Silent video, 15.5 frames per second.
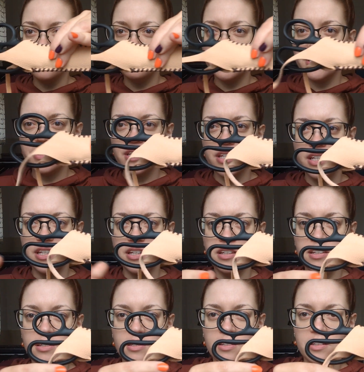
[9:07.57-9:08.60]
of this here,
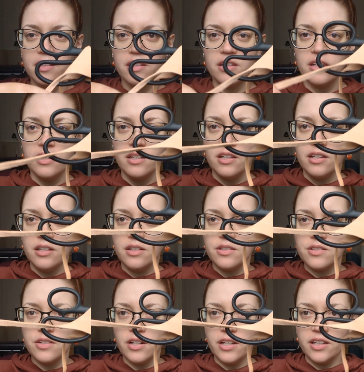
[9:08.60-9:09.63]

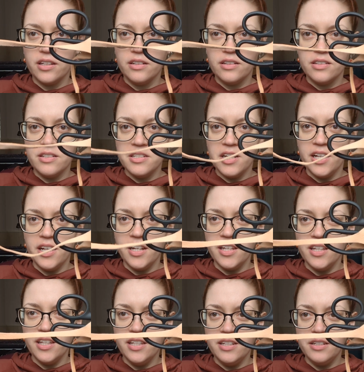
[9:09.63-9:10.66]
so that I can
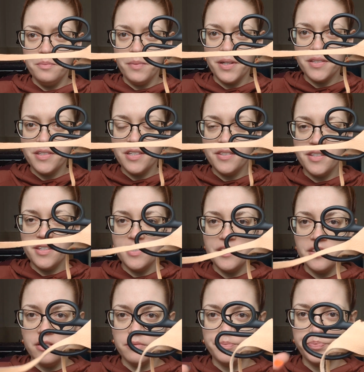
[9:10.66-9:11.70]
tie in my scissors.